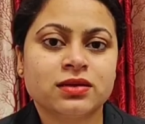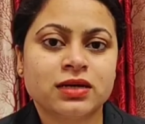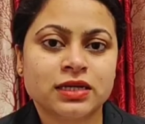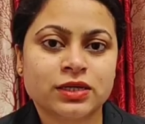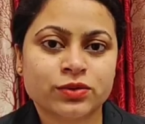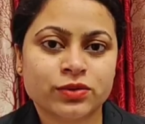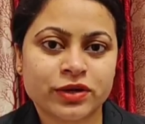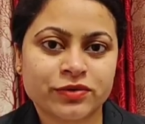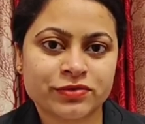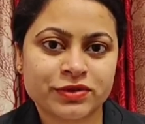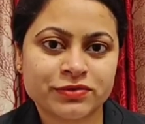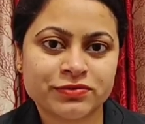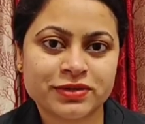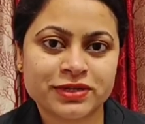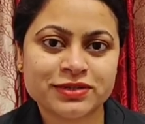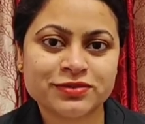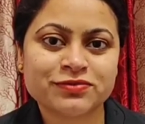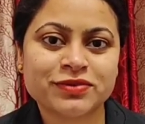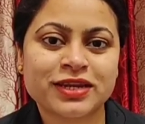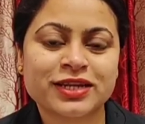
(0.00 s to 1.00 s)
everyone,
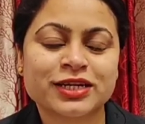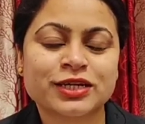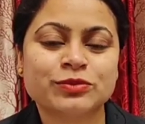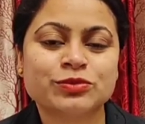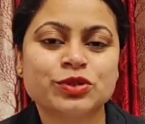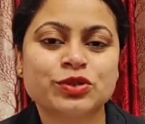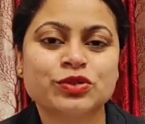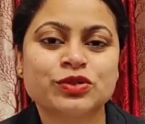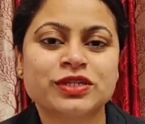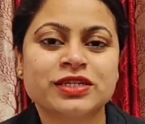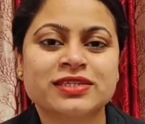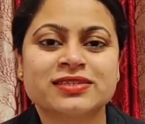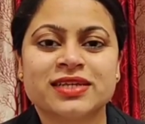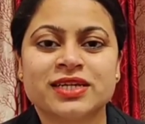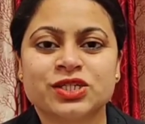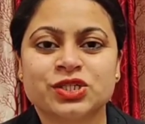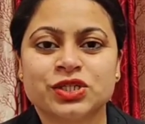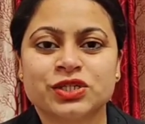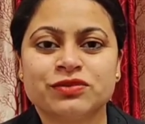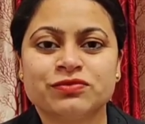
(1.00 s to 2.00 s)
welcome to today's
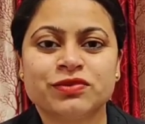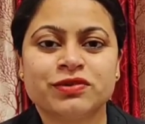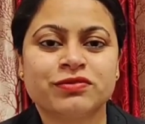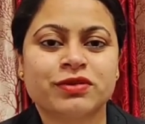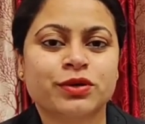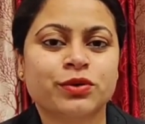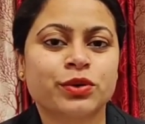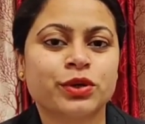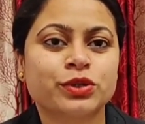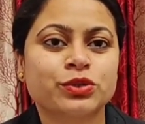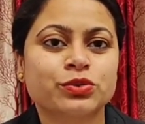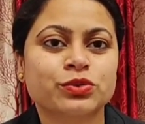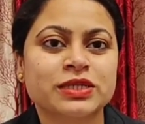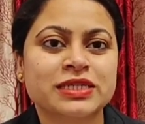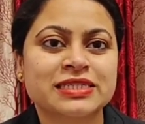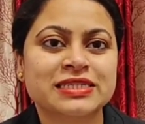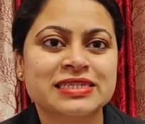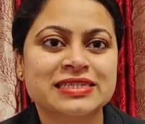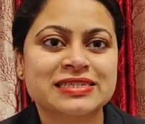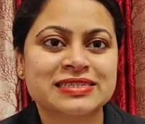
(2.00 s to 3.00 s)
session where we're going to
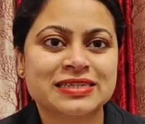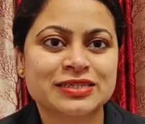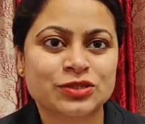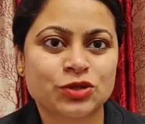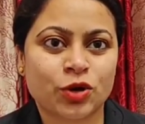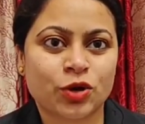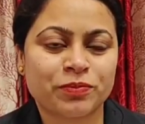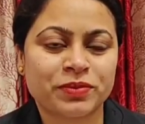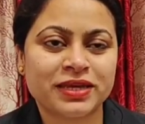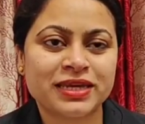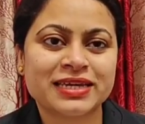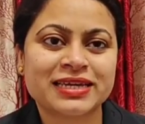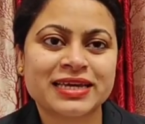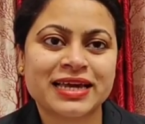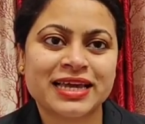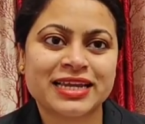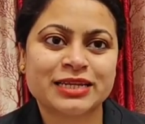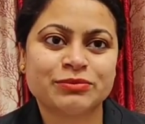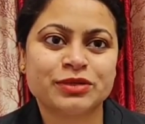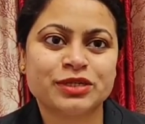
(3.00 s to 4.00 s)
discuss the topic
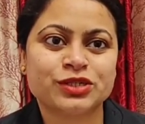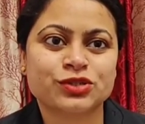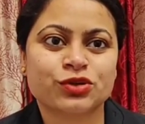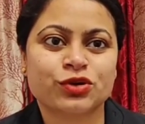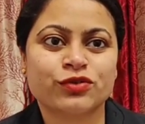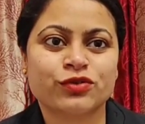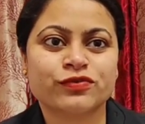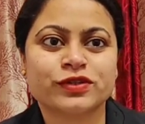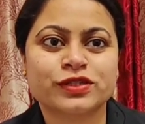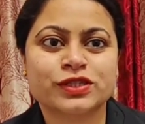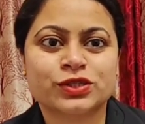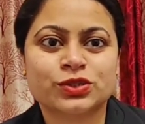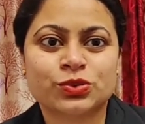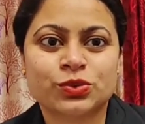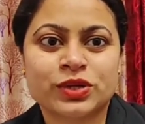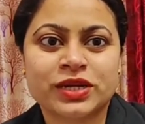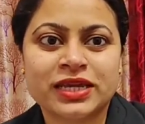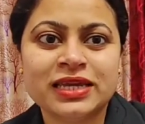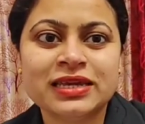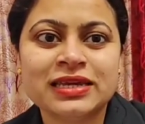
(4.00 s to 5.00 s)
elements of a
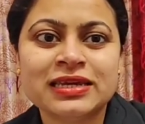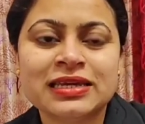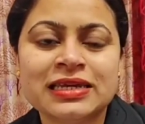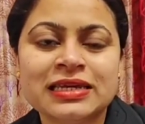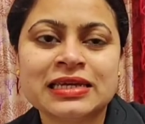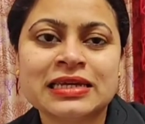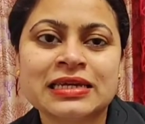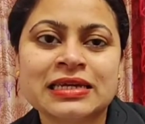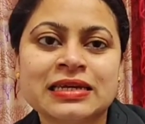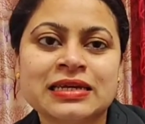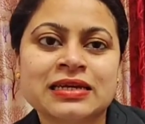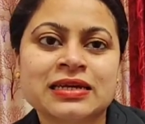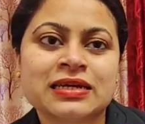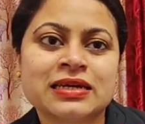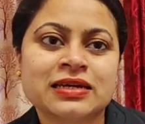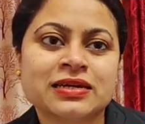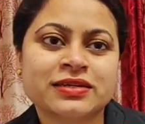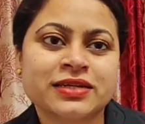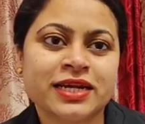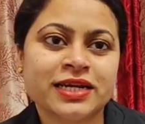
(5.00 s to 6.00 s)
story.
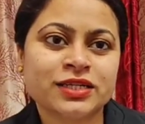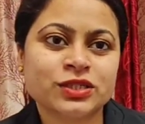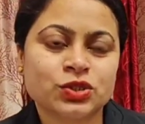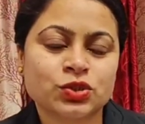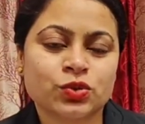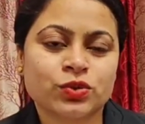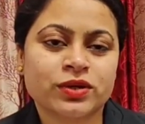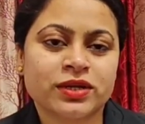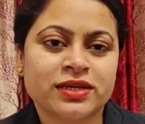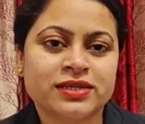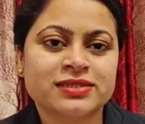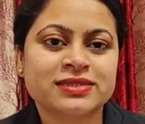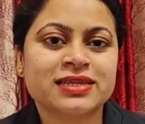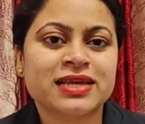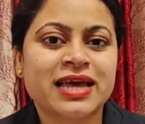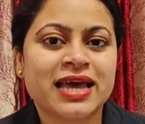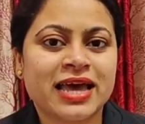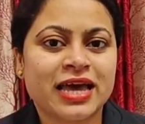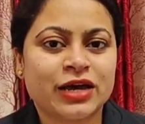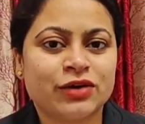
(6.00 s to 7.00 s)
Great stories
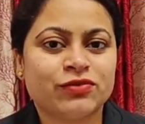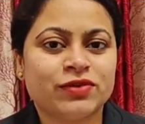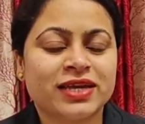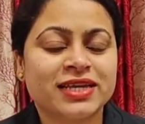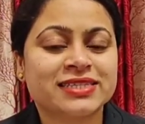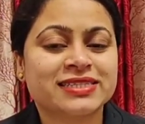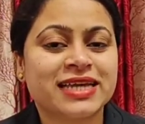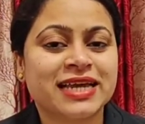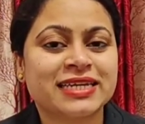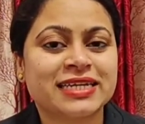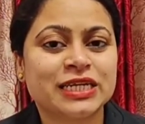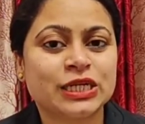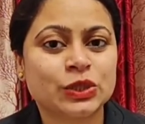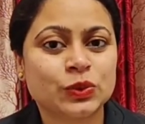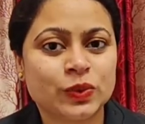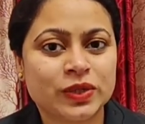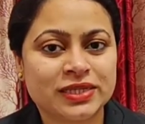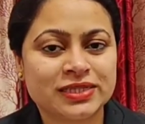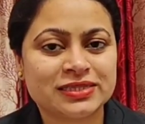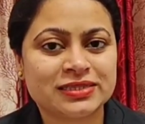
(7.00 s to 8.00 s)
have exciting
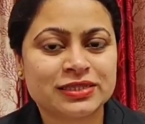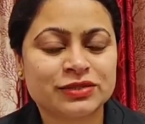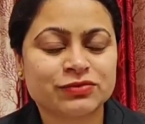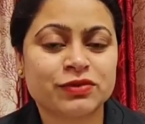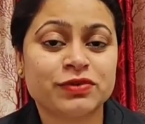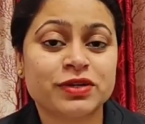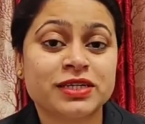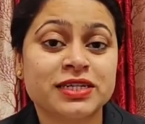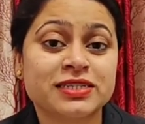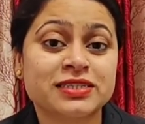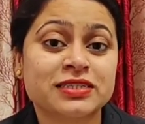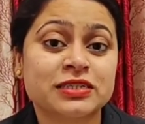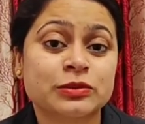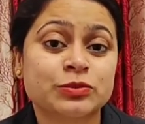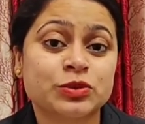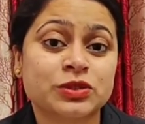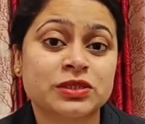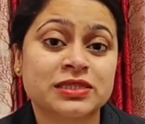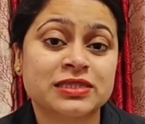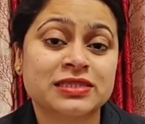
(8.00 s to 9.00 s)
twists, vivid
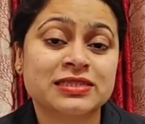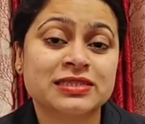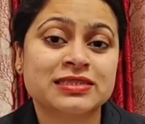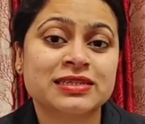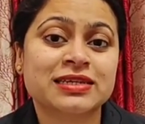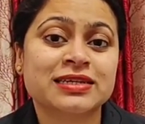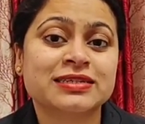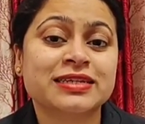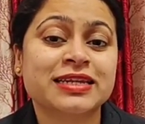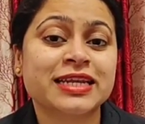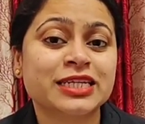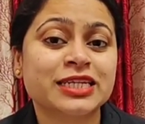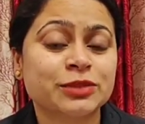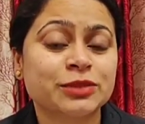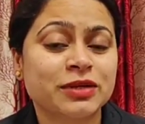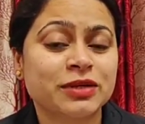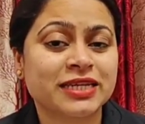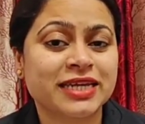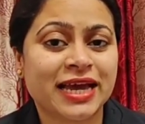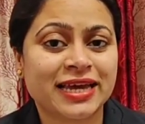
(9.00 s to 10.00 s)
descriptions,
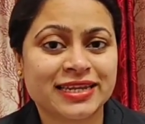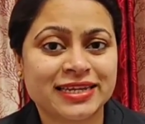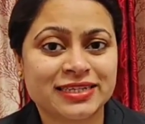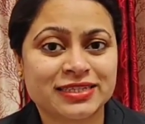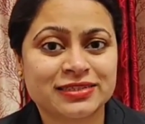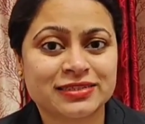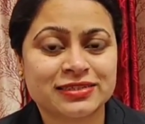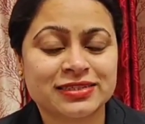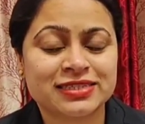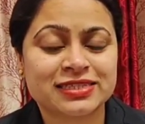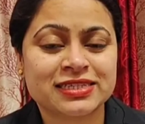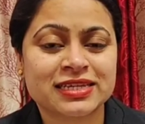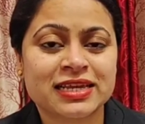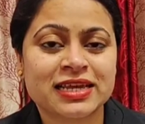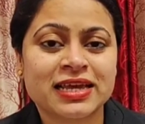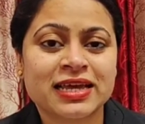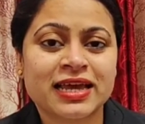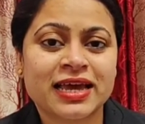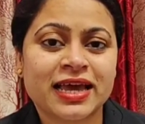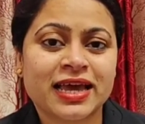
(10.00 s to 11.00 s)
relatable characters,
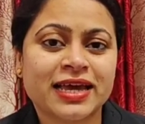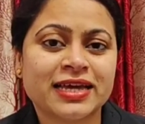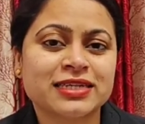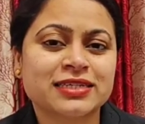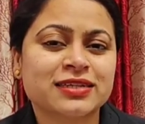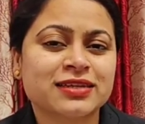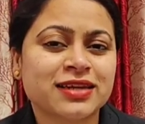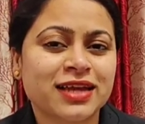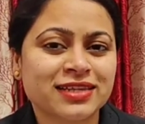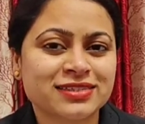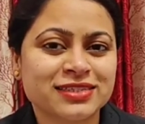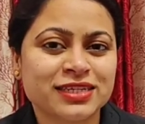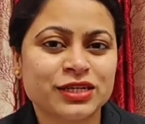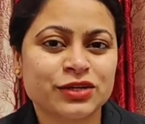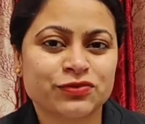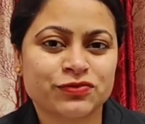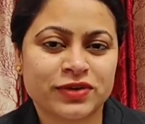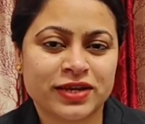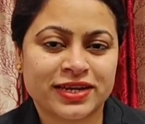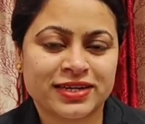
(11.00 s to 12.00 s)
and lasting
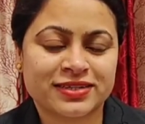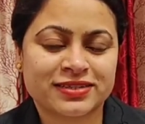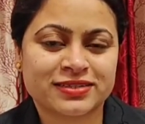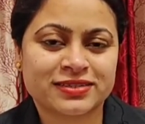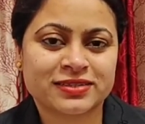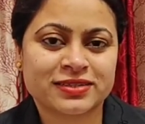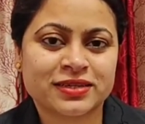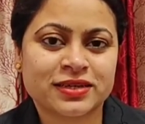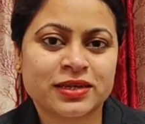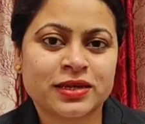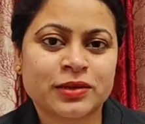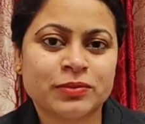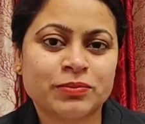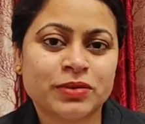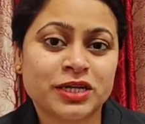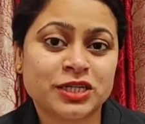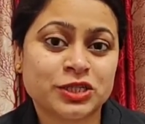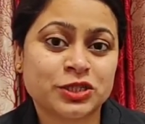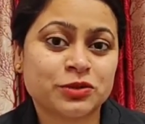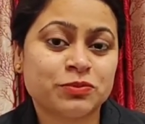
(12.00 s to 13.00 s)
effects.
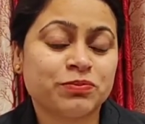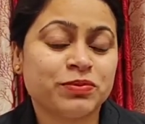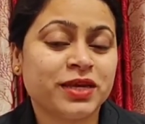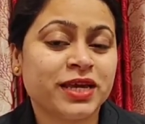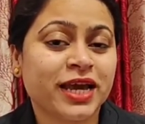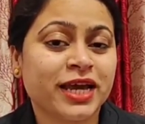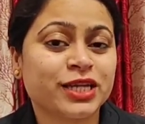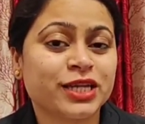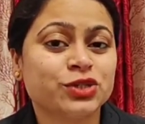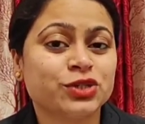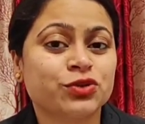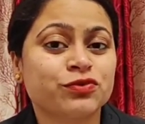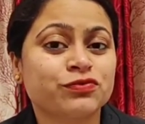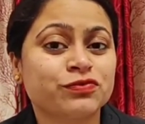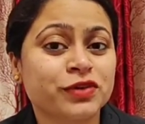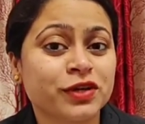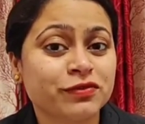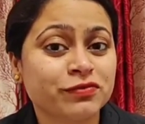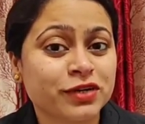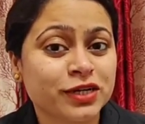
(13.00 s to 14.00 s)
But behind your
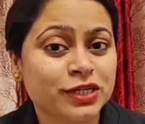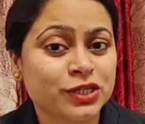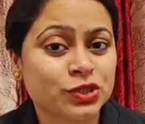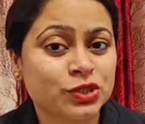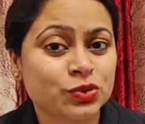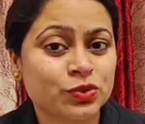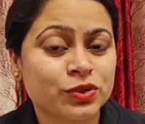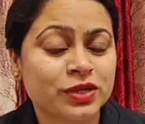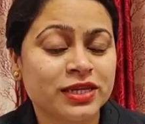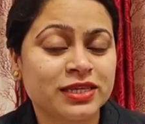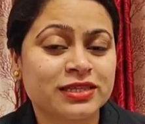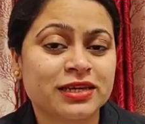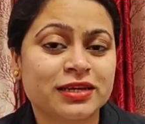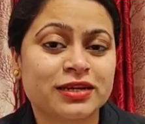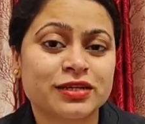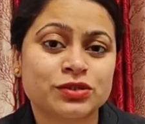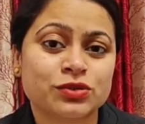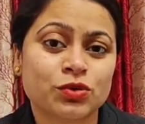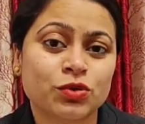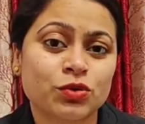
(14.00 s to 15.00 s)
favorite story, there
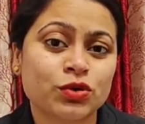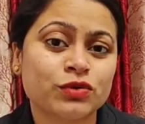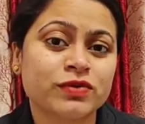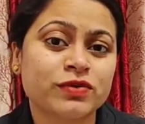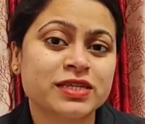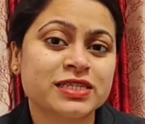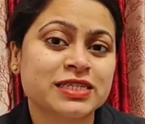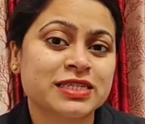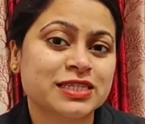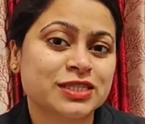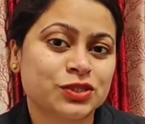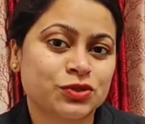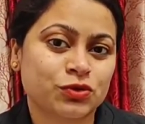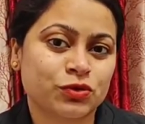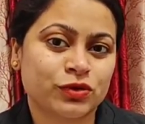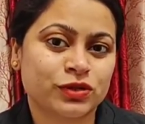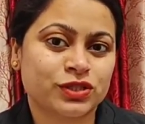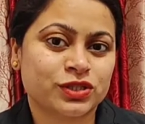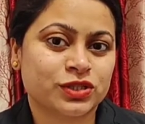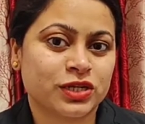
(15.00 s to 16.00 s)
is always a strong
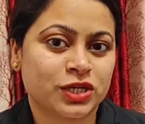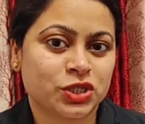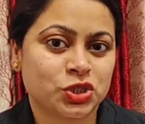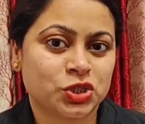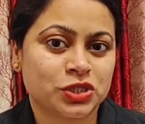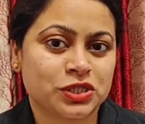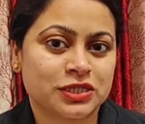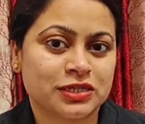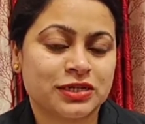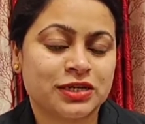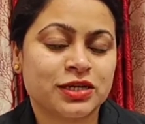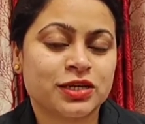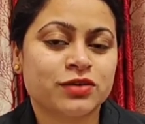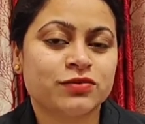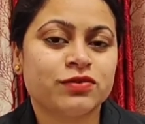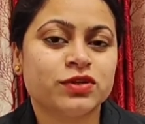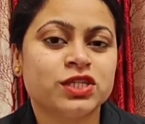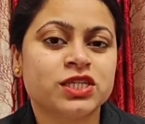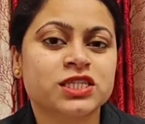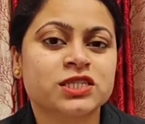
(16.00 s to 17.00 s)
structure
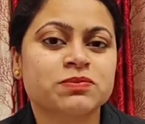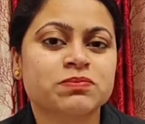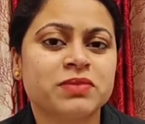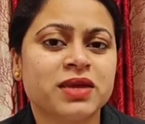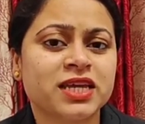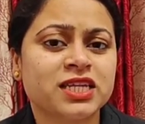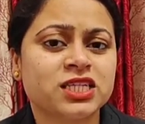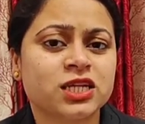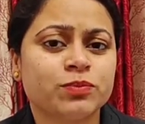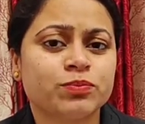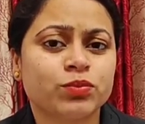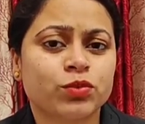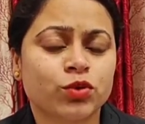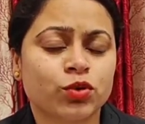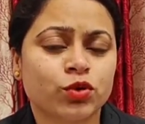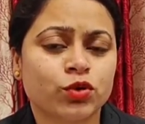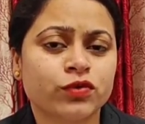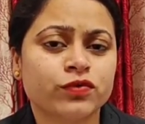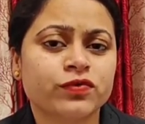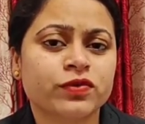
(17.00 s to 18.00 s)
which is made up
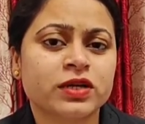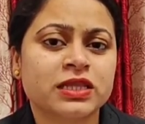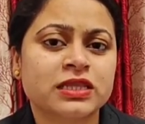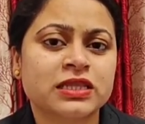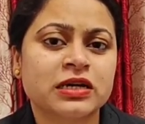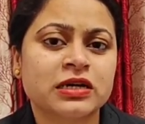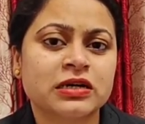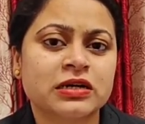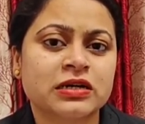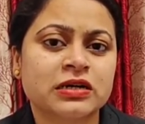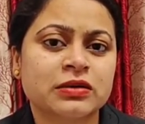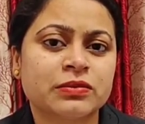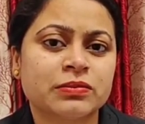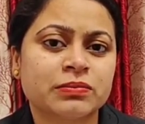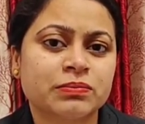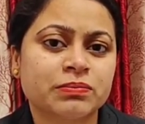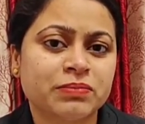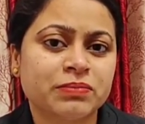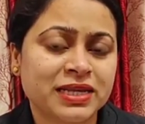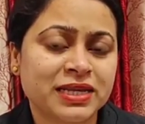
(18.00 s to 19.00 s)
of the
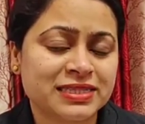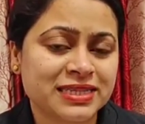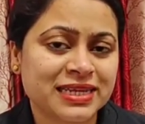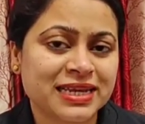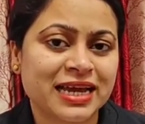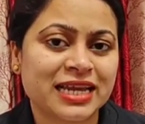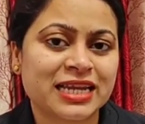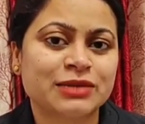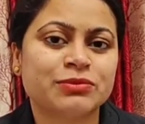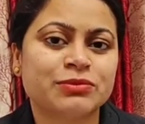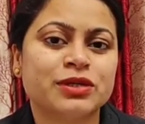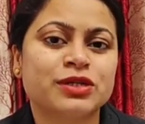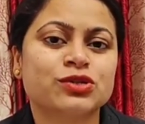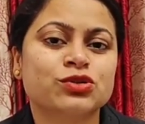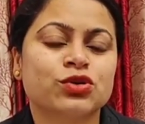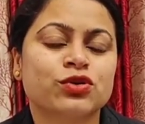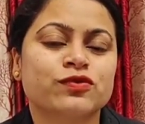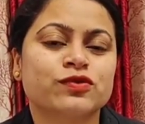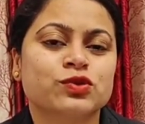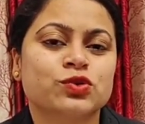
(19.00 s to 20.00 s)
basic elements
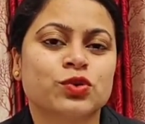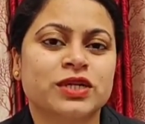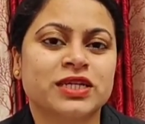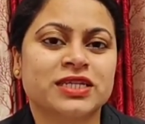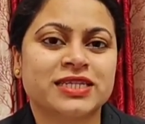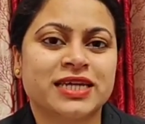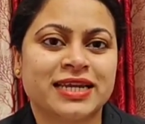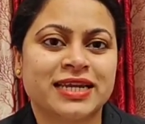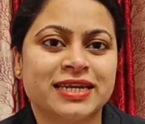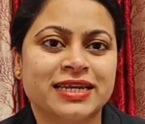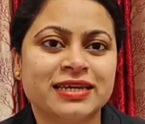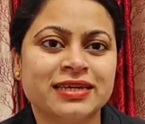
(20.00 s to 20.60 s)
of storytelling,